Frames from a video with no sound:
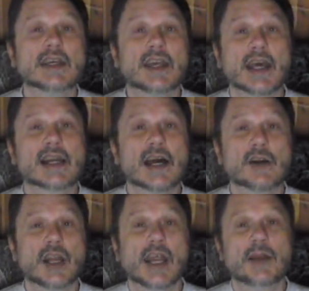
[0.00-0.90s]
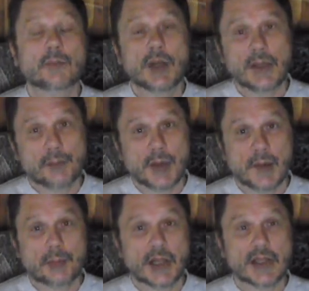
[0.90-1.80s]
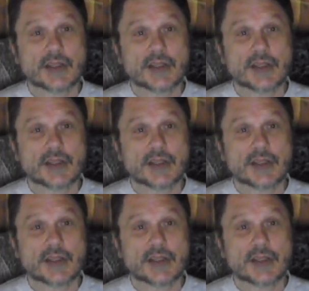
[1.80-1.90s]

Get out and meet people.